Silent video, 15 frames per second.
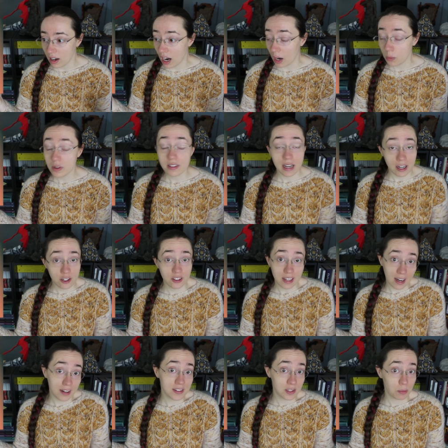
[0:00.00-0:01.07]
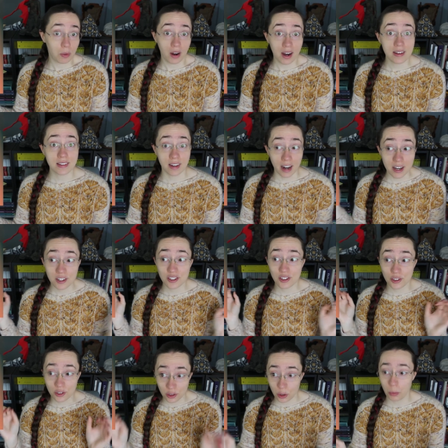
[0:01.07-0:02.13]
I was actually kind of surprised that I
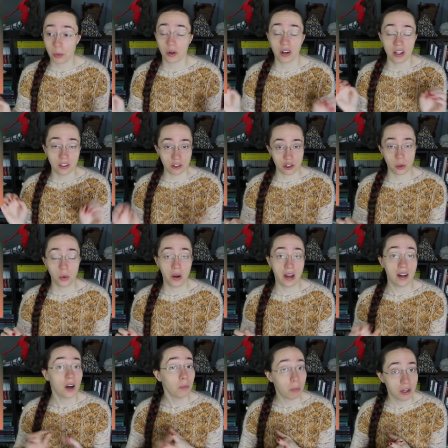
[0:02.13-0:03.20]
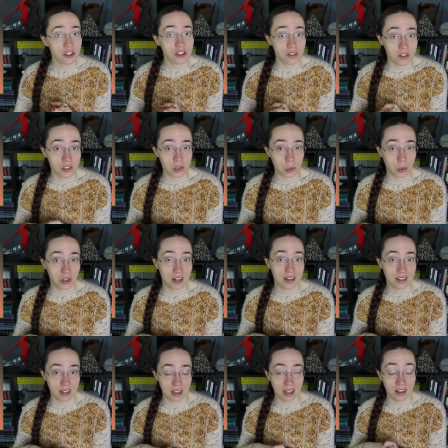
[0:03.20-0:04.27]
super enjoyed a bunch of the
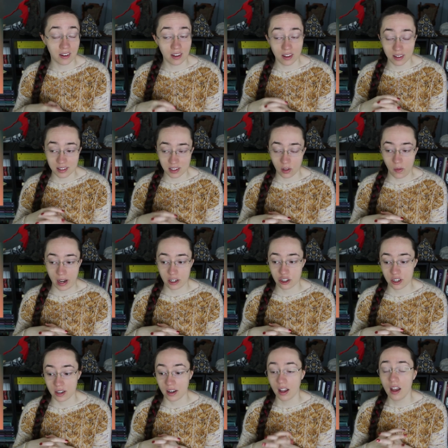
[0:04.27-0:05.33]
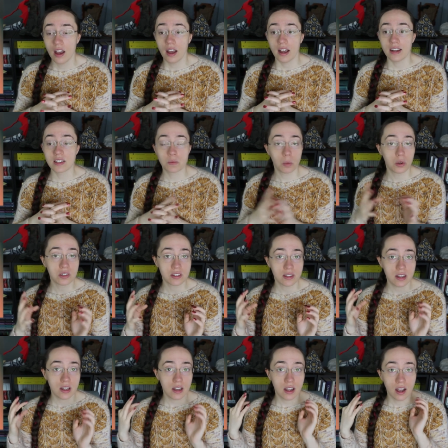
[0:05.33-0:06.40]
stories in this collection. It's
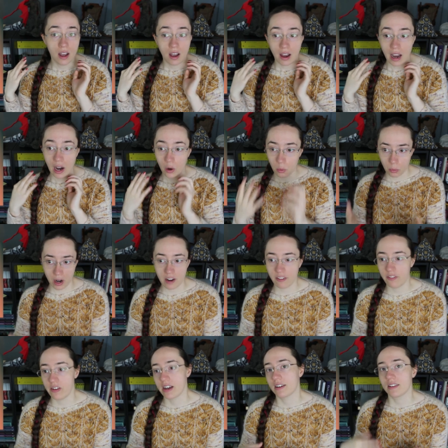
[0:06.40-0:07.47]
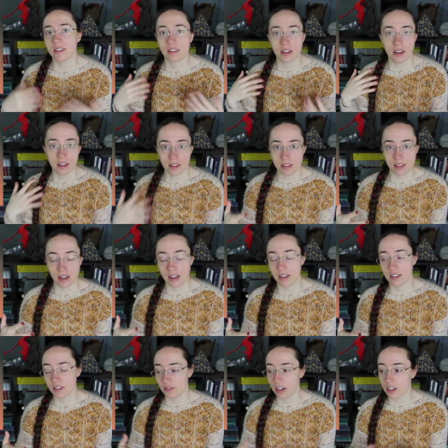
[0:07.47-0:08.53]
mostly outright fantasy and
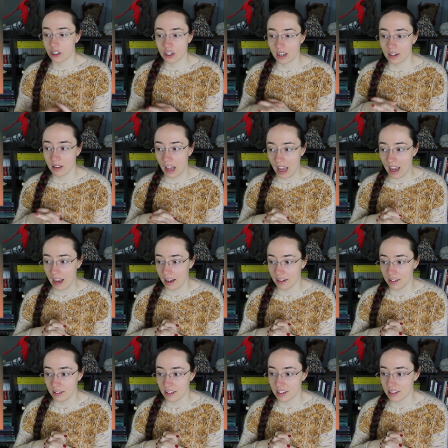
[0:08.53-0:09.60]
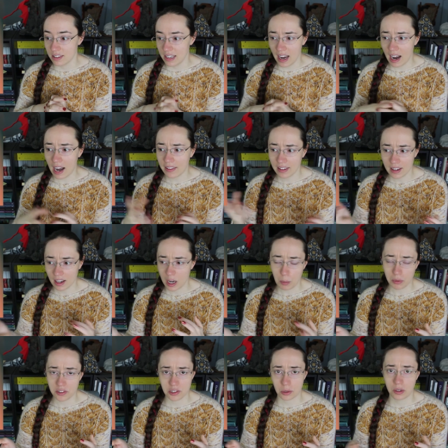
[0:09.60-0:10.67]
science fiction, and yeah, I think a
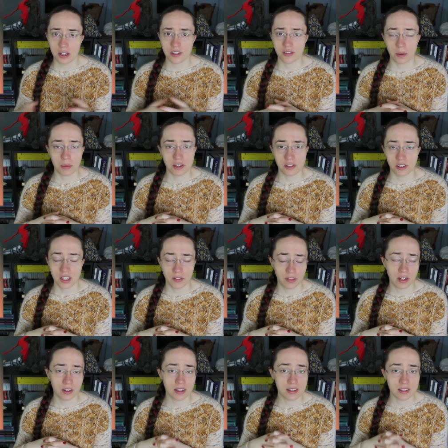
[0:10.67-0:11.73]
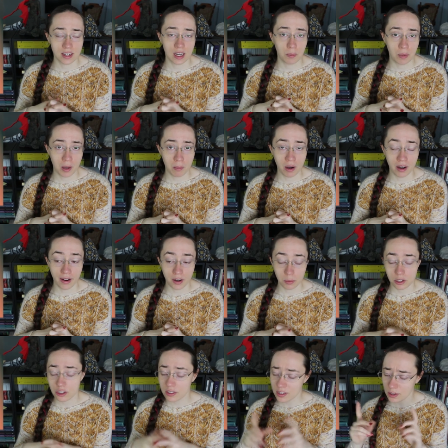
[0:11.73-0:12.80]
couple stories from this are definitely going to stick in my mind,
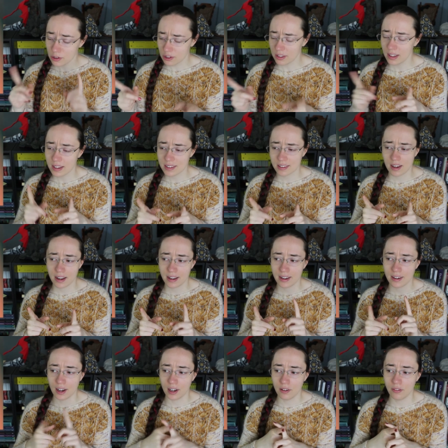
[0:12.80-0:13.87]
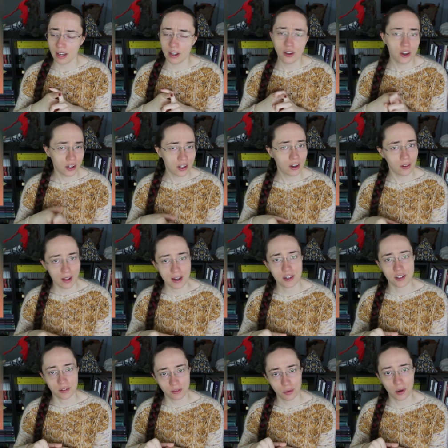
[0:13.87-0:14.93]
which is usually the sign of a good
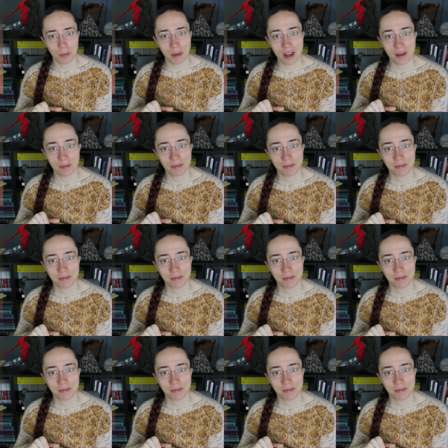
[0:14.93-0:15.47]
collection for me.